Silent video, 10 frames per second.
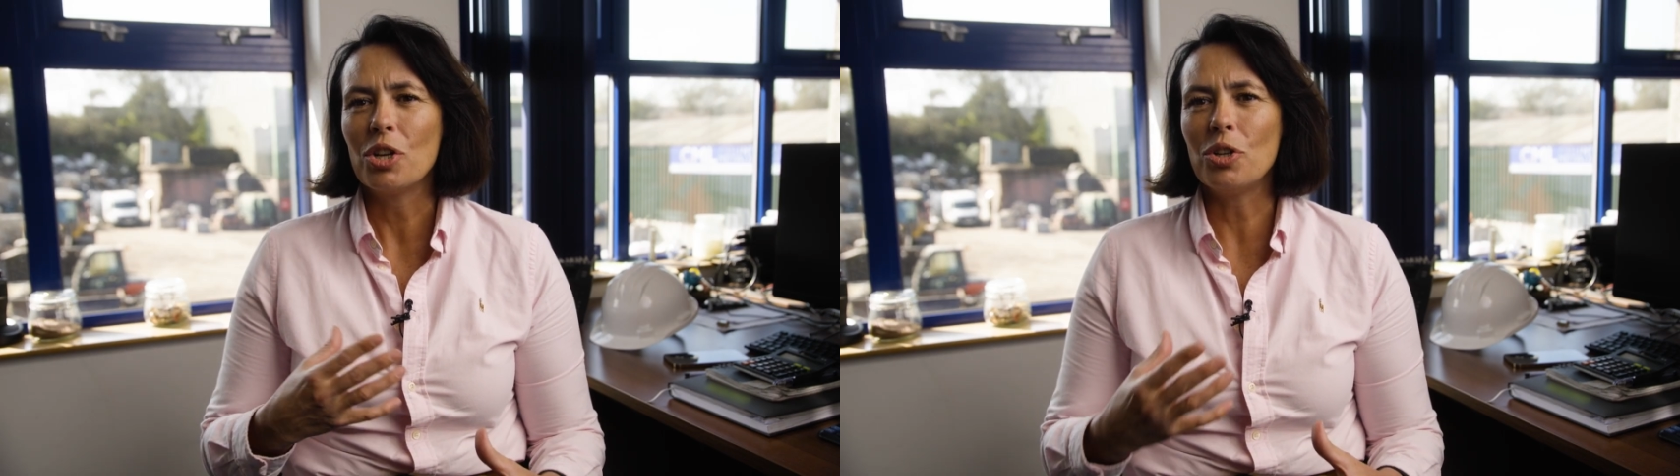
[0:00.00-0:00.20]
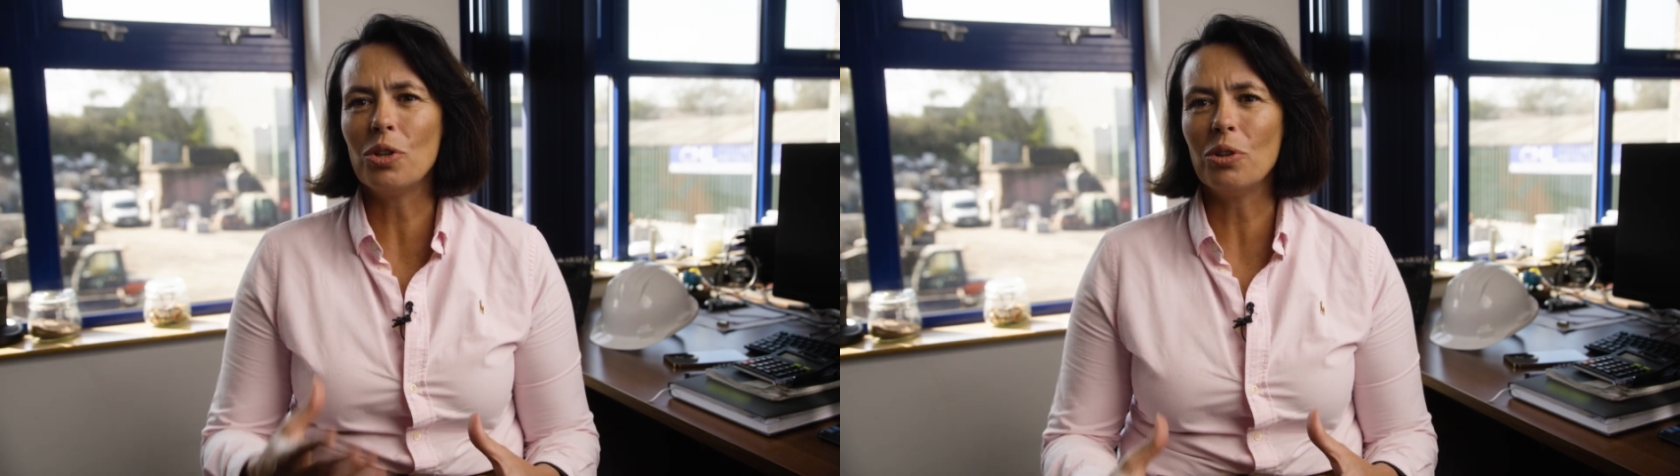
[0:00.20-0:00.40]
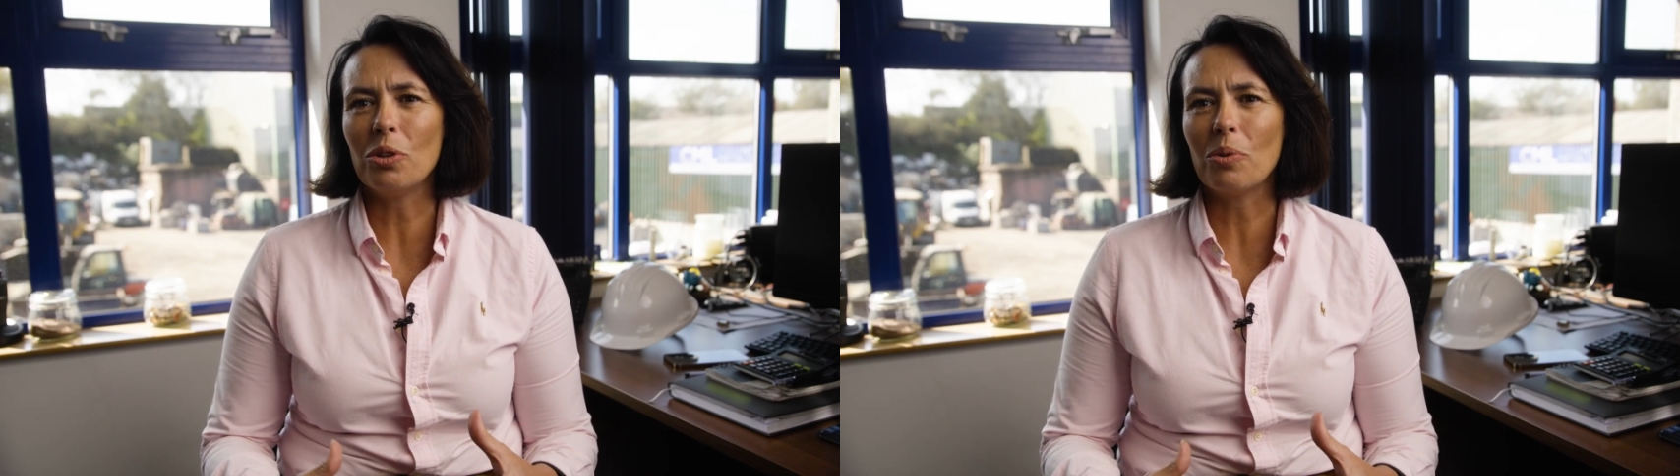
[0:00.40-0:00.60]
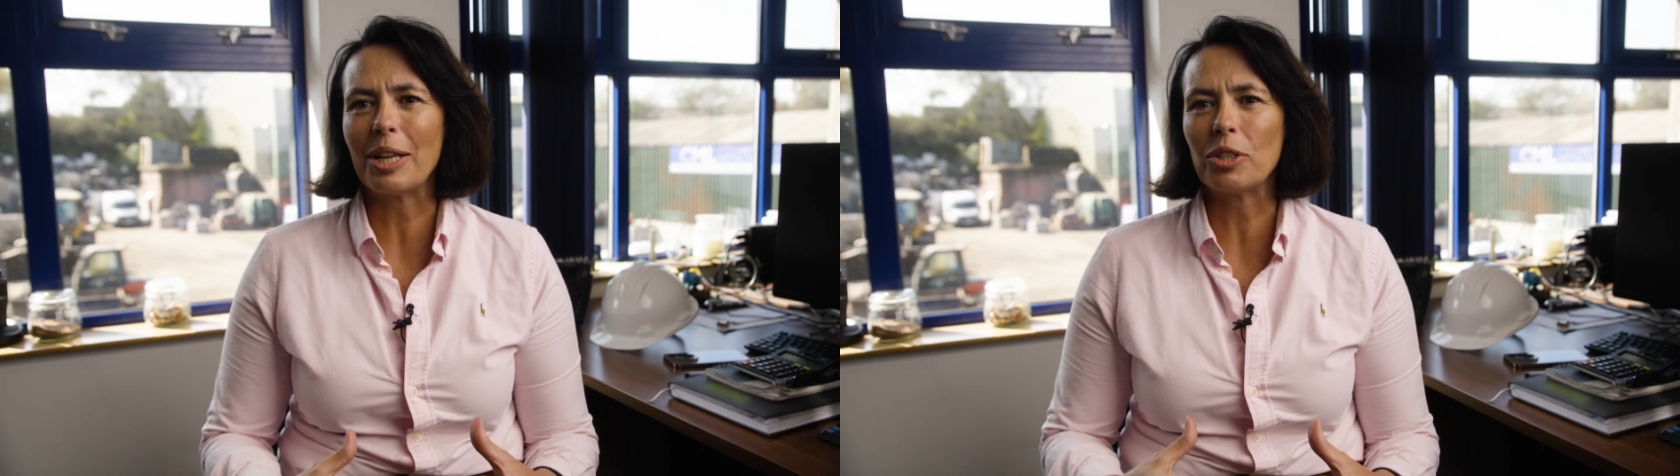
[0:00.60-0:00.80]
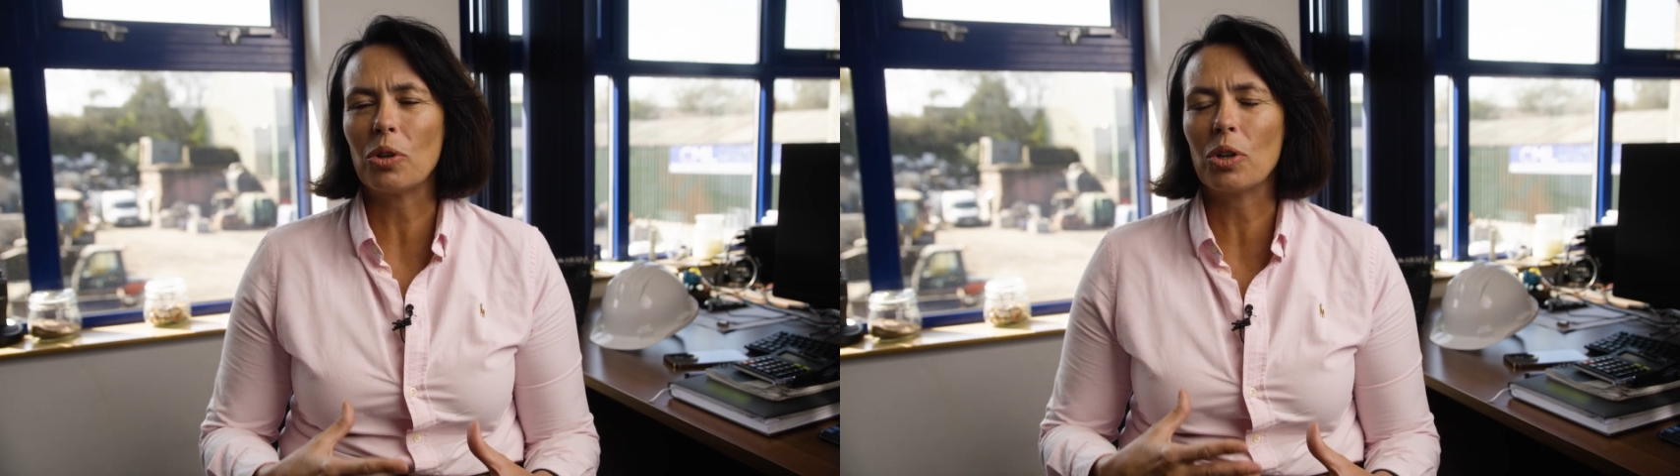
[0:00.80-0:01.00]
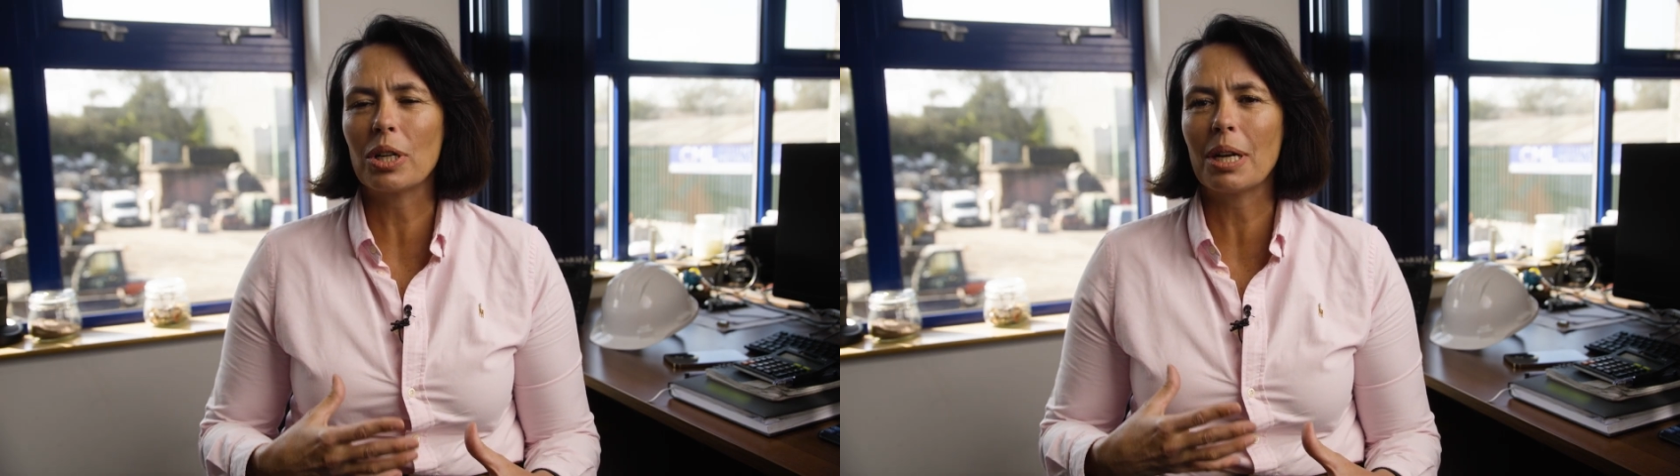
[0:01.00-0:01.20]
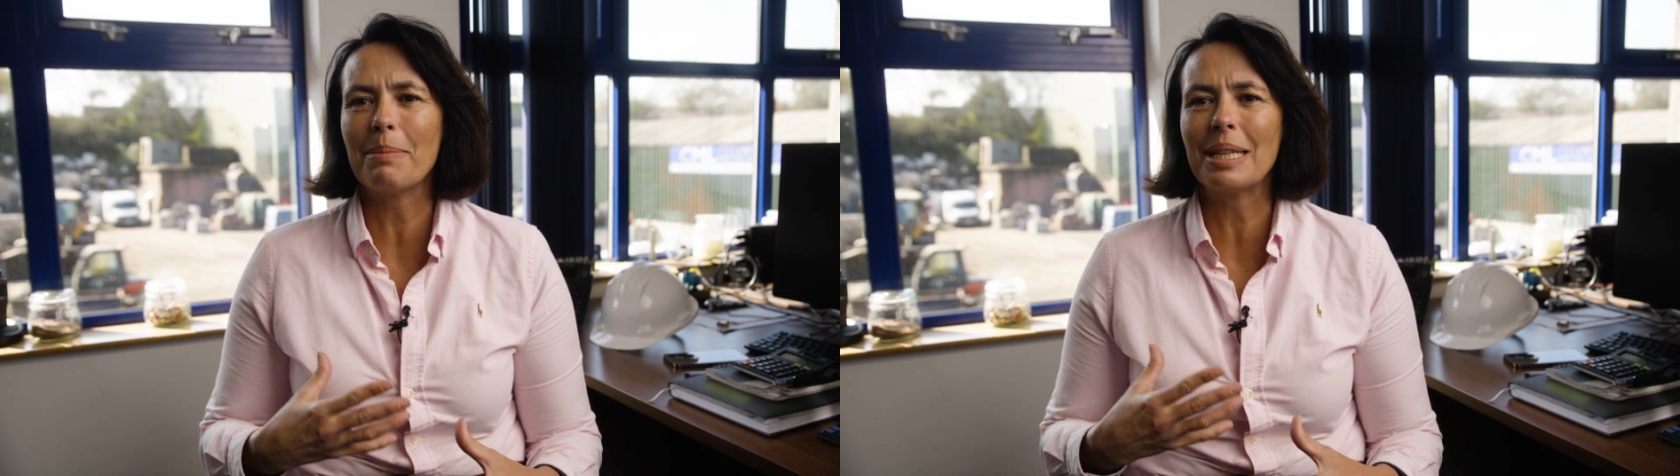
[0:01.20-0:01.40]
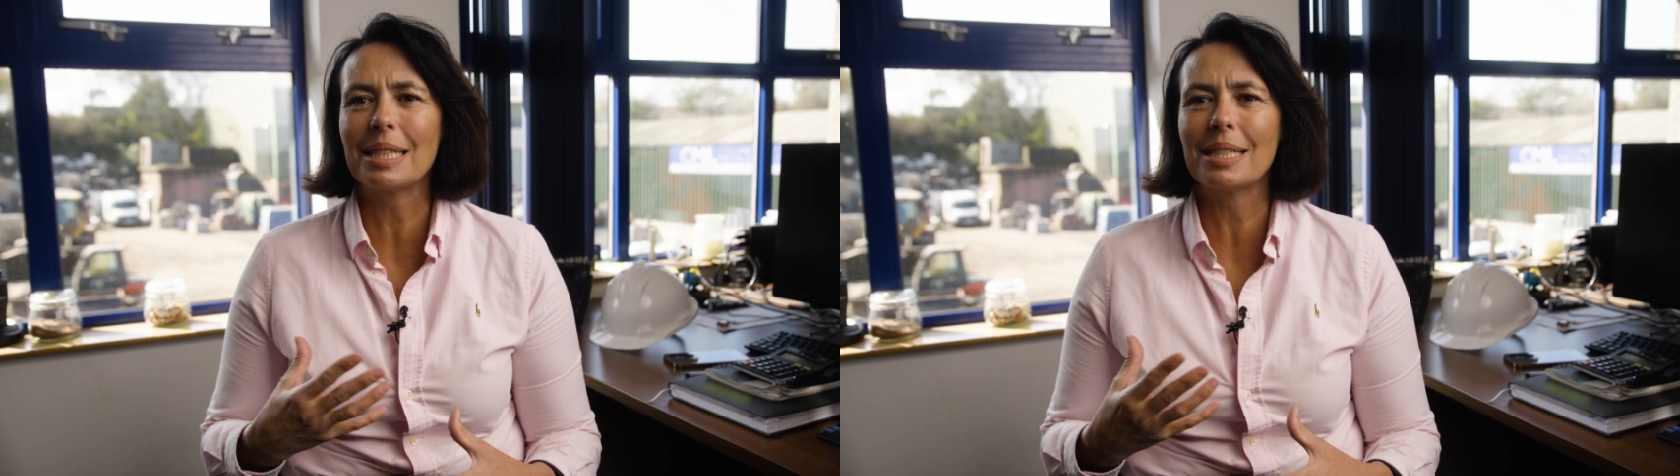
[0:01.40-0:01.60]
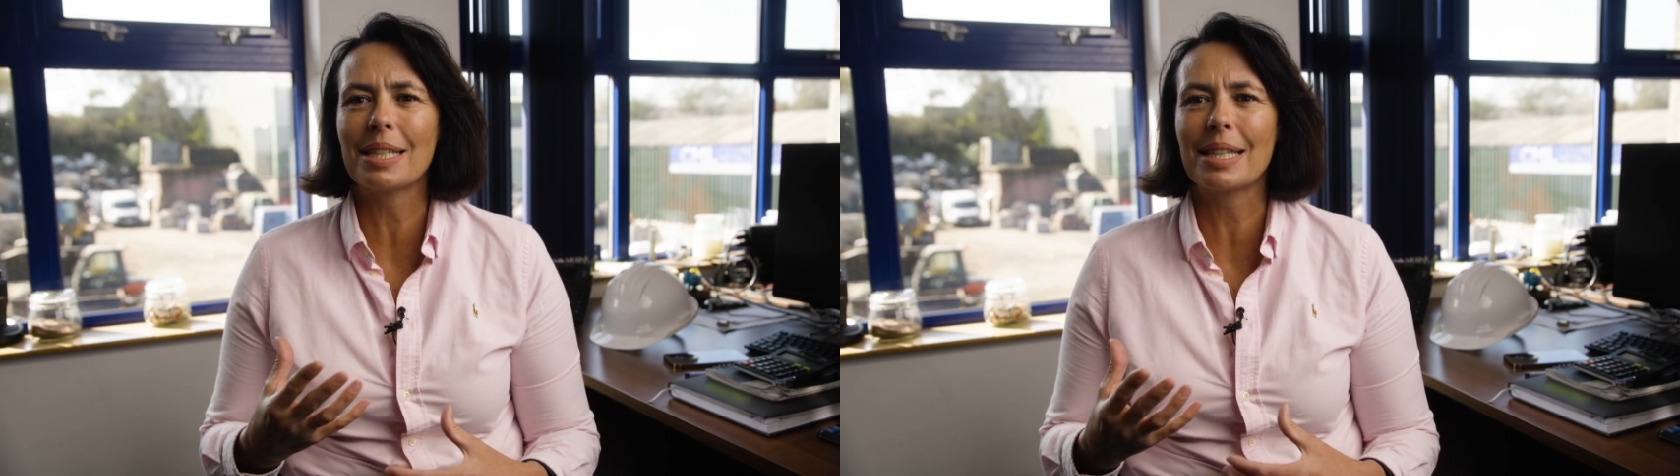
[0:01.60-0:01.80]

new and you're committing to